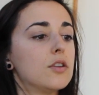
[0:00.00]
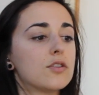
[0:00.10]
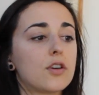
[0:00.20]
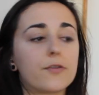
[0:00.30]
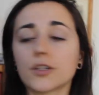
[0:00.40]

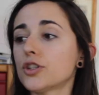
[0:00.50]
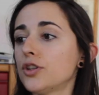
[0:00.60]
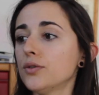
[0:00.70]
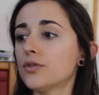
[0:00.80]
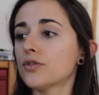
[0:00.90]
So for
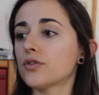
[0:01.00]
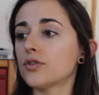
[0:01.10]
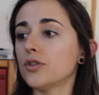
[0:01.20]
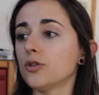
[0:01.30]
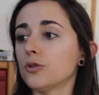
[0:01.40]
two
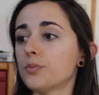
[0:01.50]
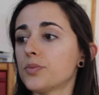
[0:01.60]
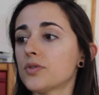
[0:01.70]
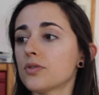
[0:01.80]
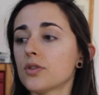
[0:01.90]

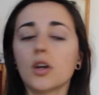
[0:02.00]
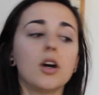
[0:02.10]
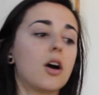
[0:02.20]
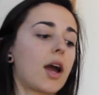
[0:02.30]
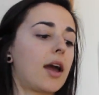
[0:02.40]
scoops,
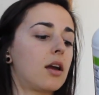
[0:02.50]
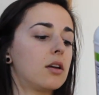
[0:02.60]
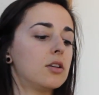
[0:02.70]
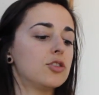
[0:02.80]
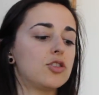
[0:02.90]
okay,
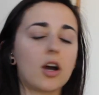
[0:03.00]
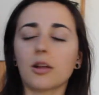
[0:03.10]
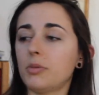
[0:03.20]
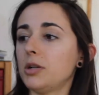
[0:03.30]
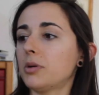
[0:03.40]

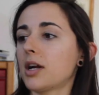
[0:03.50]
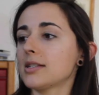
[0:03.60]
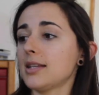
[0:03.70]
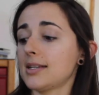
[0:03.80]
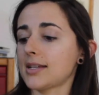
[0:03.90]
chocolate peanut butter
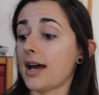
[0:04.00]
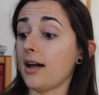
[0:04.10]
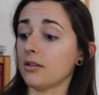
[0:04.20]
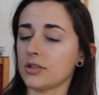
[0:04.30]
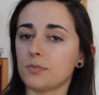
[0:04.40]
has less
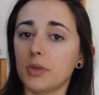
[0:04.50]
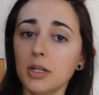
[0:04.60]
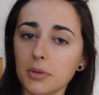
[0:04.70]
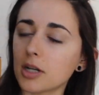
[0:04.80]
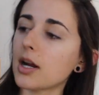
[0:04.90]
calories.
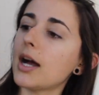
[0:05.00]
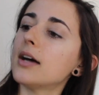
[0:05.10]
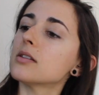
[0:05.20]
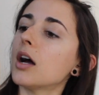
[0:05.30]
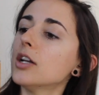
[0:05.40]
Peanut butter
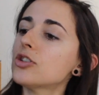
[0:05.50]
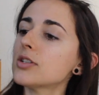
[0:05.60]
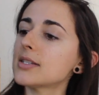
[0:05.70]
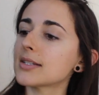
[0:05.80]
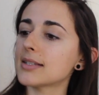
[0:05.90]
has
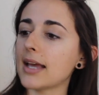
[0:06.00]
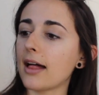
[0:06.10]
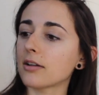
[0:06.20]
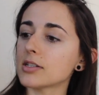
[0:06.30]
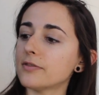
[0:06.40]
160
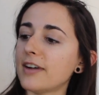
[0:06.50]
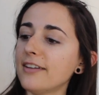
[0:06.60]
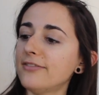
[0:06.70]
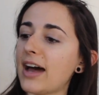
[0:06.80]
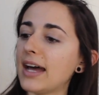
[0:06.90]
calories,
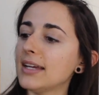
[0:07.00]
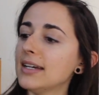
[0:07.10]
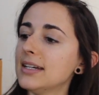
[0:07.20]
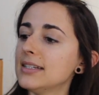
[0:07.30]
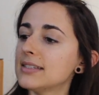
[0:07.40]
5 fat,
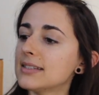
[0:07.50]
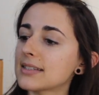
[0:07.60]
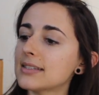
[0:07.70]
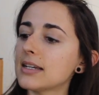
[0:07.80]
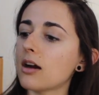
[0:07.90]

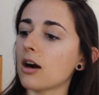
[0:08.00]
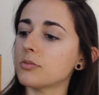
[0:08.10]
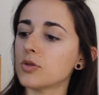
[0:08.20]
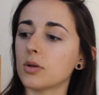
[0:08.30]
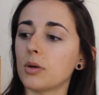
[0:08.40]
16
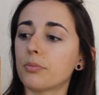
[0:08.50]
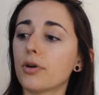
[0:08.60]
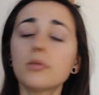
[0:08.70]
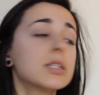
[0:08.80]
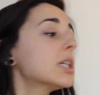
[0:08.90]
carb, 21
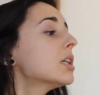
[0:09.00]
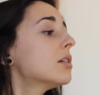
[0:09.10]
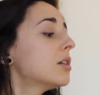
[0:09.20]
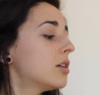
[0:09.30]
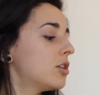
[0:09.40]

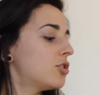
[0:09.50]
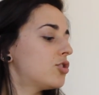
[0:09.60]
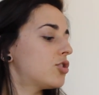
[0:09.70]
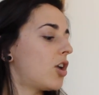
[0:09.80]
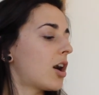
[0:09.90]
protein.
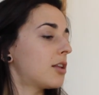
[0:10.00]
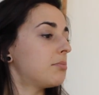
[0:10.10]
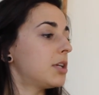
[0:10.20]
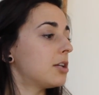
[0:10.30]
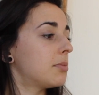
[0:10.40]

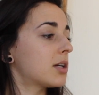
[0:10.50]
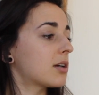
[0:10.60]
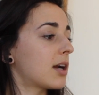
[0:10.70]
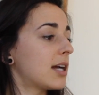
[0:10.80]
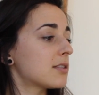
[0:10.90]
Chocolate peanut
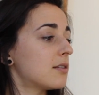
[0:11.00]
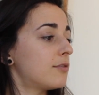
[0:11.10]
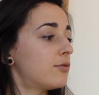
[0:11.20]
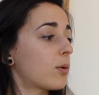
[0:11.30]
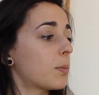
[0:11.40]
butter has
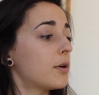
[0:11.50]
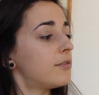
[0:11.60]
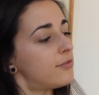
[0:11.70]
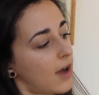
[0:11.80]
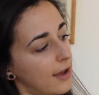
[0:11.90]

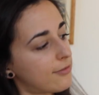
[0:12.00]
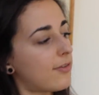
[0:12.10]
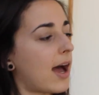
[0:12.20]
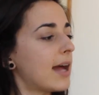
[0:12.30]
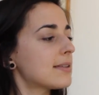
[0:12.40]
4.5
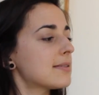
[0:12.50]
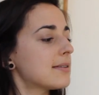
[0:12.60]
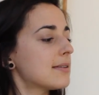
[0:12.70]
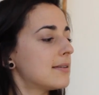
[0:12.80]
fat,